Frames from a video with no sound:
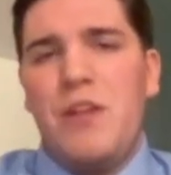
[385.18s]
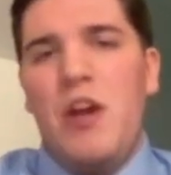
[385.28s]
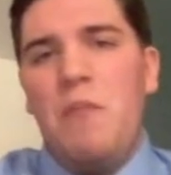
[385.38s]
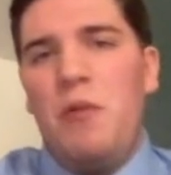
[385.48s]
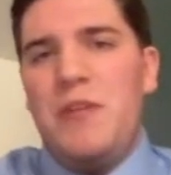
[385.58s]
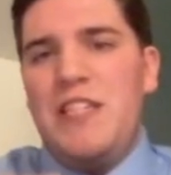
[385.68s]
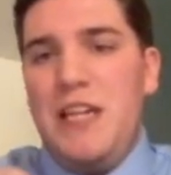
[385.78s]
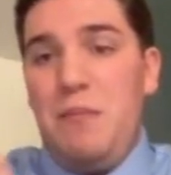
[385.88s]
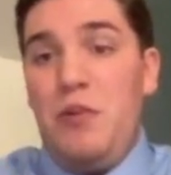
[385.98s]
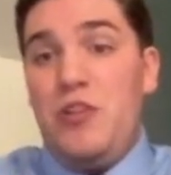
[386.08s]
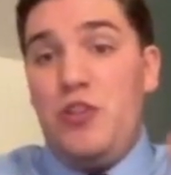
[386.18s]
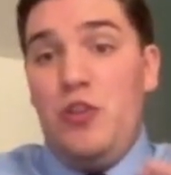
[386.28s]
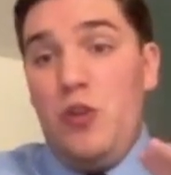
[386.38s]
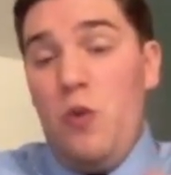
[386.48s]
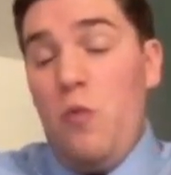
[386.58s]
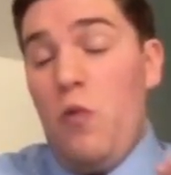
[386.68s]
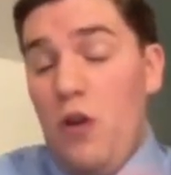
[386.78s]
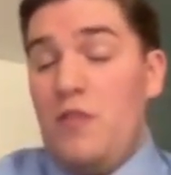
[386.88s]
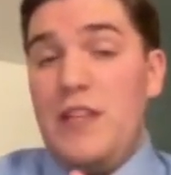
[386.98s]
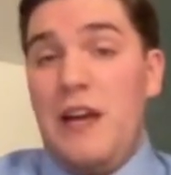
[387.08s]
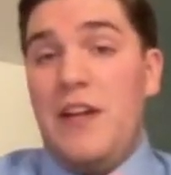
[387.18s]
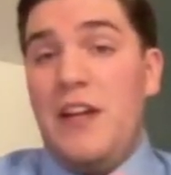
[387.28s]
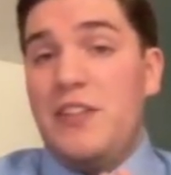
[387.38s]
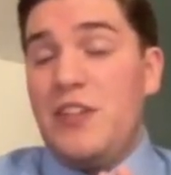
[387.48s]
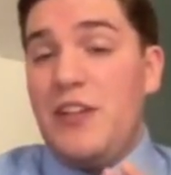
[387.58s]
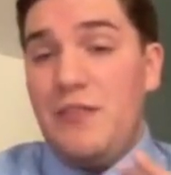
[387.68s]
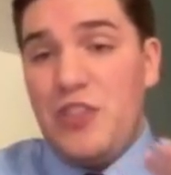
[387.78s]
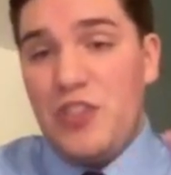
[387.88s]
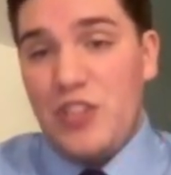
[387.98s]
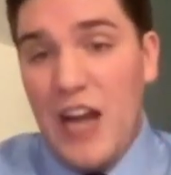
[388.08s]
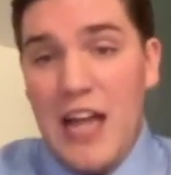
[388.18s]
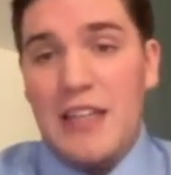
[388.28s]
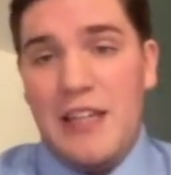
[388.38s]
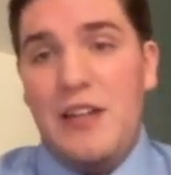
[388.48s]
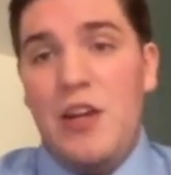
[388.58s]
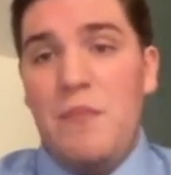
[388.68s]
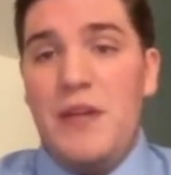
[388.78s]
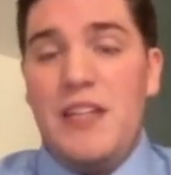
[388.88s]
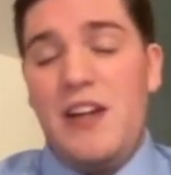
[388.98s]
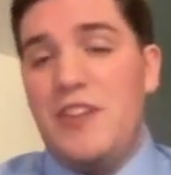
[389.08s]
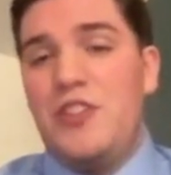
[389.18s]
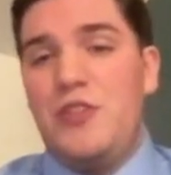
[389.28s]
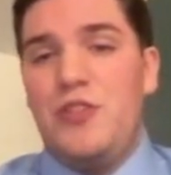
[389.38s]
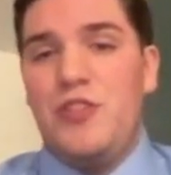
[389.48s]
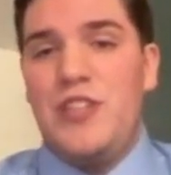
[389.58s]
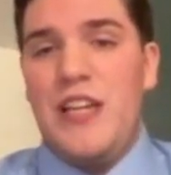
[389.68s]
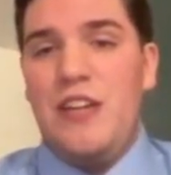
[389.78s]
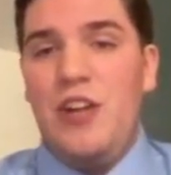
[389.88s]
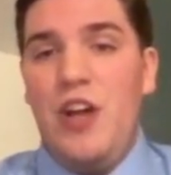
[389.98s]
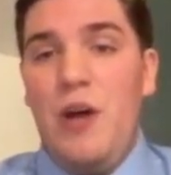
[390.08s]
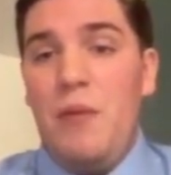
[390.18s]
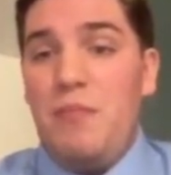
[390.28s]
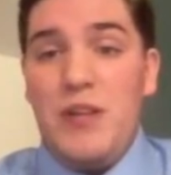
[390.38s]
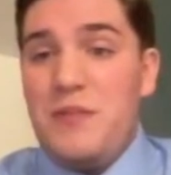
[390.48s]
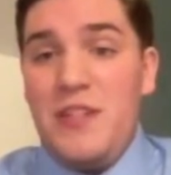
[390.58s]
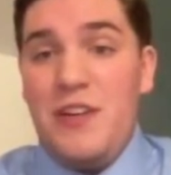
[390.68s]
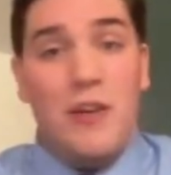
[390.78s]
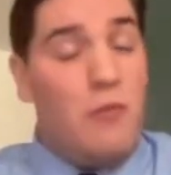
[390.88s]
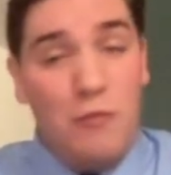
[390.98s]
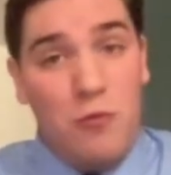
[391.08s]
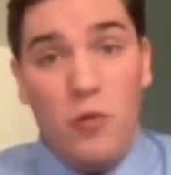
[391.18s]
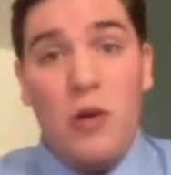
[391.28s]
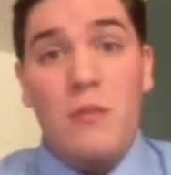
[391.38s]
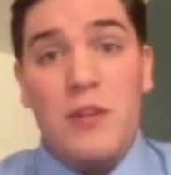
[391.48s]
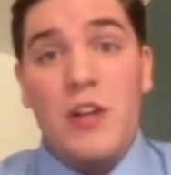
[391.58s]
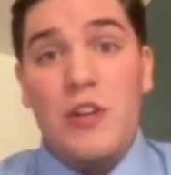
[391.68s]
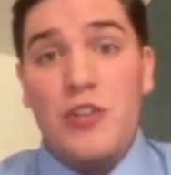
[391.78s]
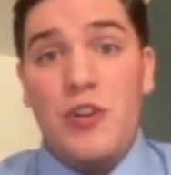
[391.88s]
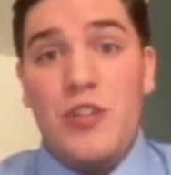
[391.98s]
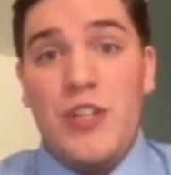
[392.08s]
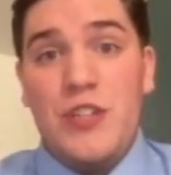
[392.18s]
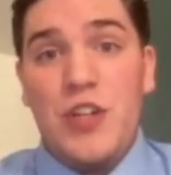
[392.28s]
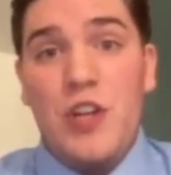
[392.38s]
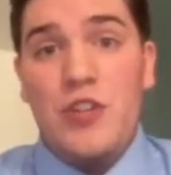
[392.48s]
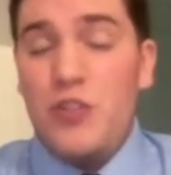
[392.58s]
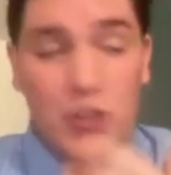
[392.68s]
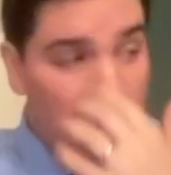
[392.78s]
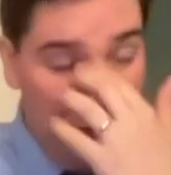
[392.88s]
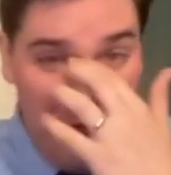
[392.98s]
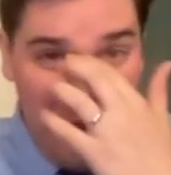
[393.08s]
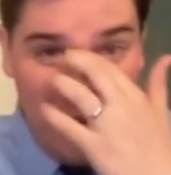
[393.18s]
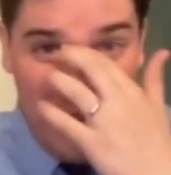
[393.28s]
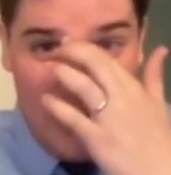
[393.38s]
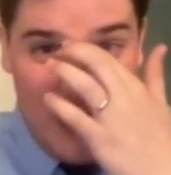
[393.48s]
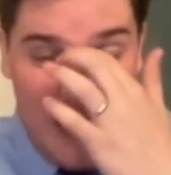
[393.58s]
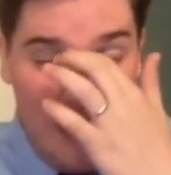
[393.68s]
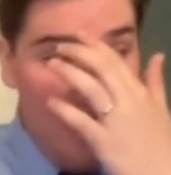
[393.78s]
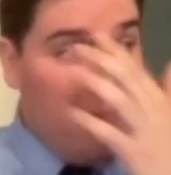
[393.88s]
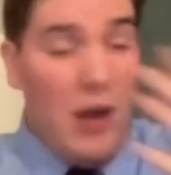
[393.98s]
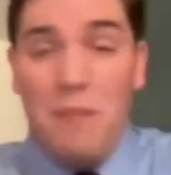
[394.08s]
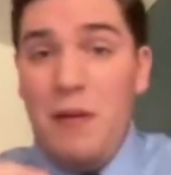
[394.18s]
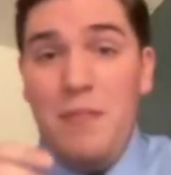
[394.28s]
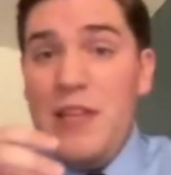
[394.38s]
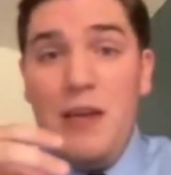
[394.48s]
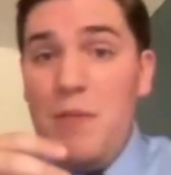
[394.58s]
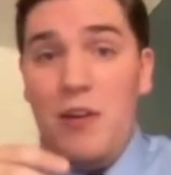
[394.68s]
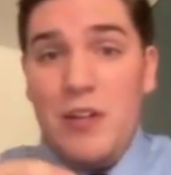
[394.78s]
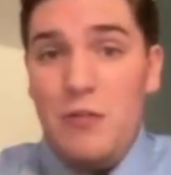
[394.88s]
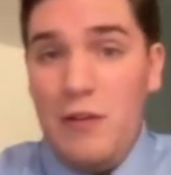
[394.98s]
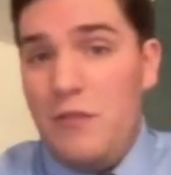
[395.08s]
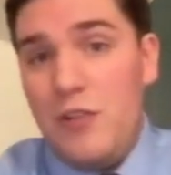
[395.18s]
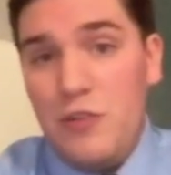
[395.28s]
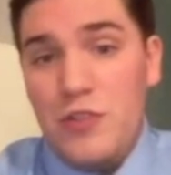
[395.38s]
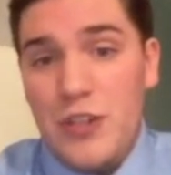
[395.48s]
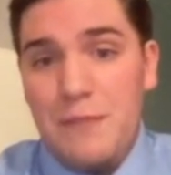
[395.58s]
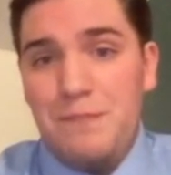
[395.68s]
But we see a push to the world now, not necessarily of Scotland being the constitutional standard, but Presbyterian and Reformed churches. Churches we will eventually see pop up in the American Revolution.